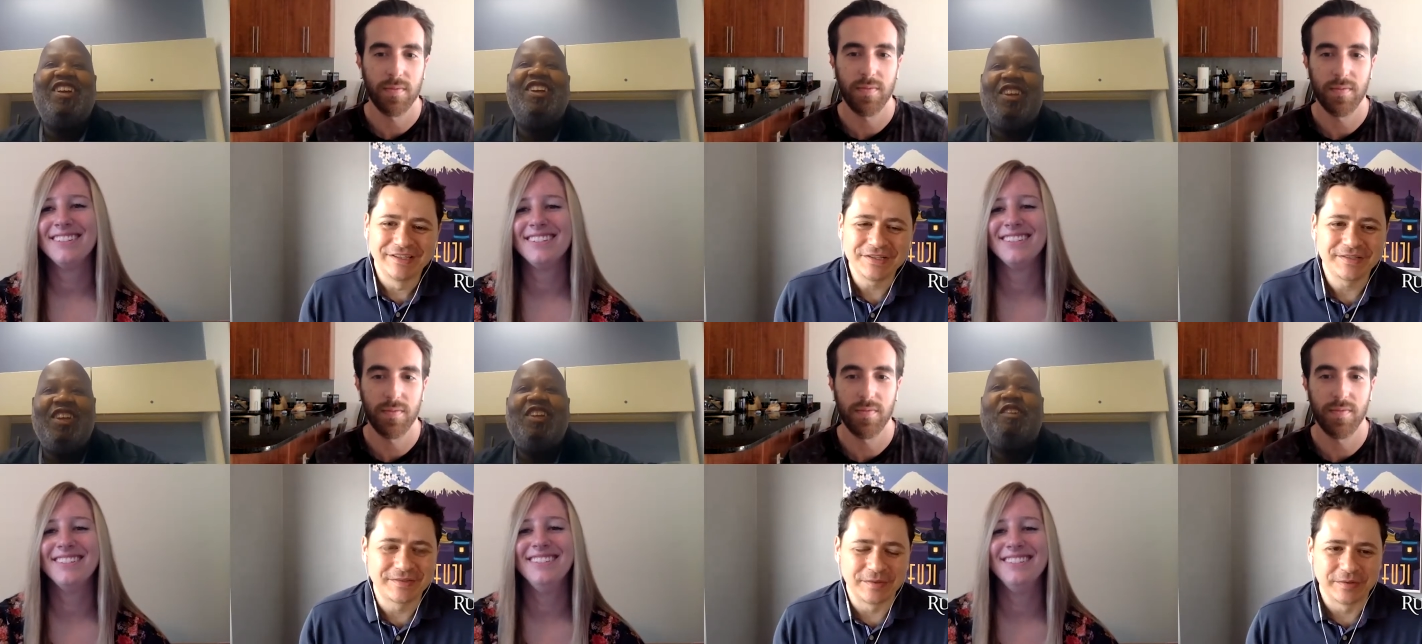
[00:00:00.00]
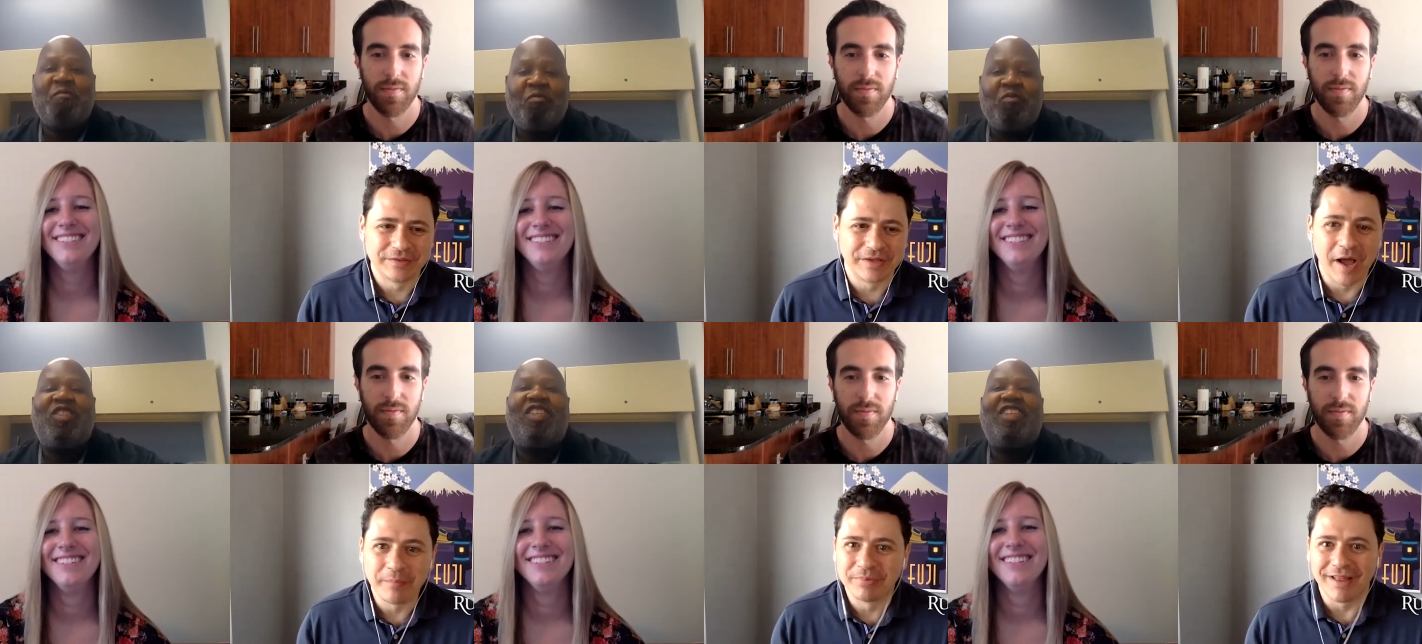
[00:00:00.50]
Speaker 1: just
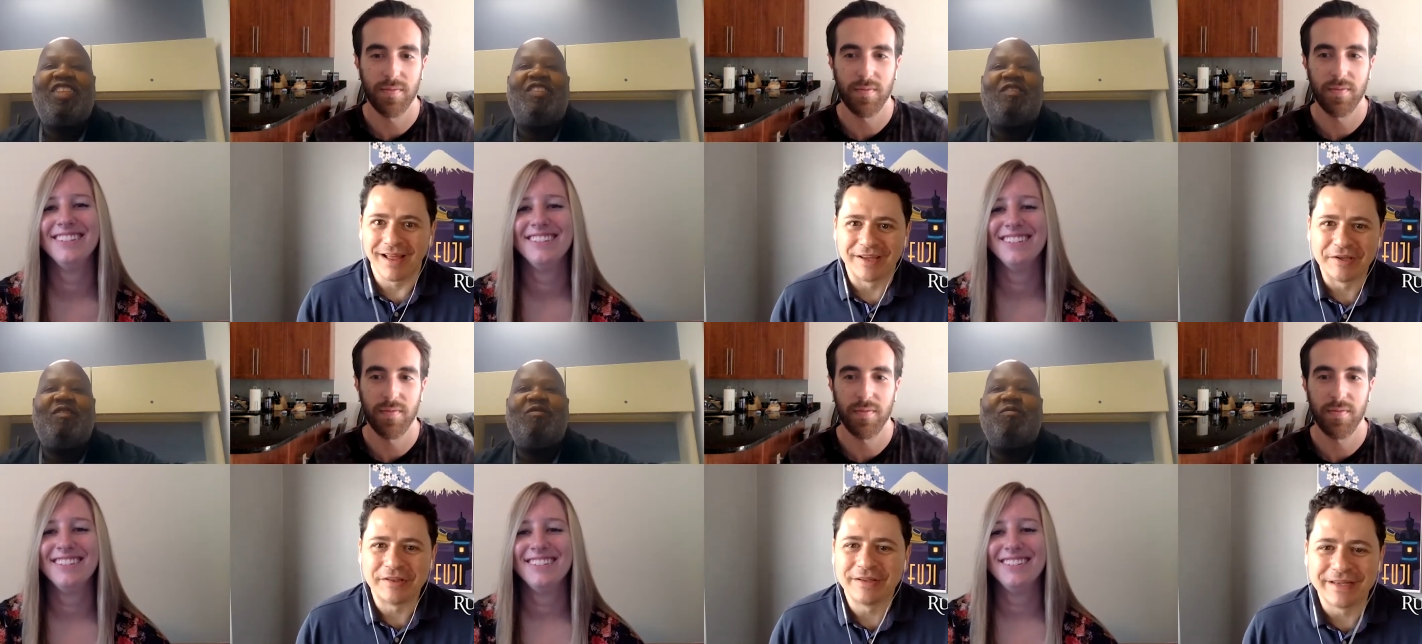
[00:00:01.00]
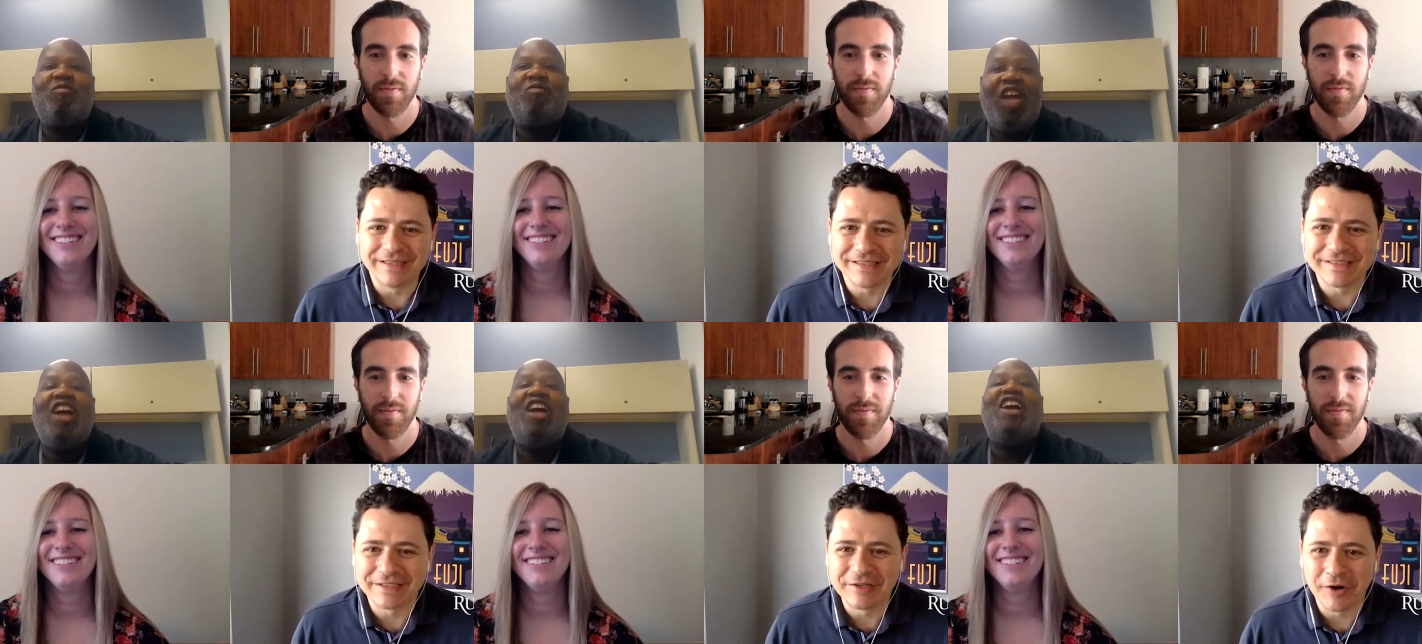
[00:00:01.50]
apply. You, it
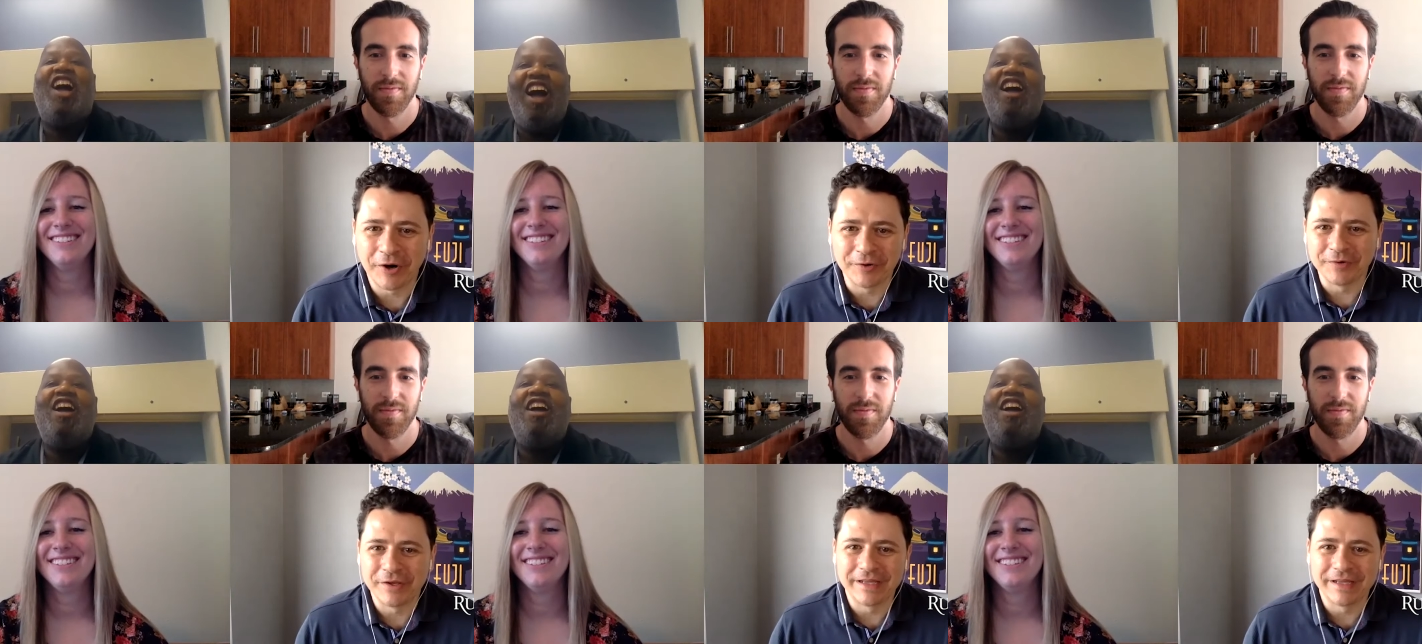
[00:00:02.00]
doesn't hurt.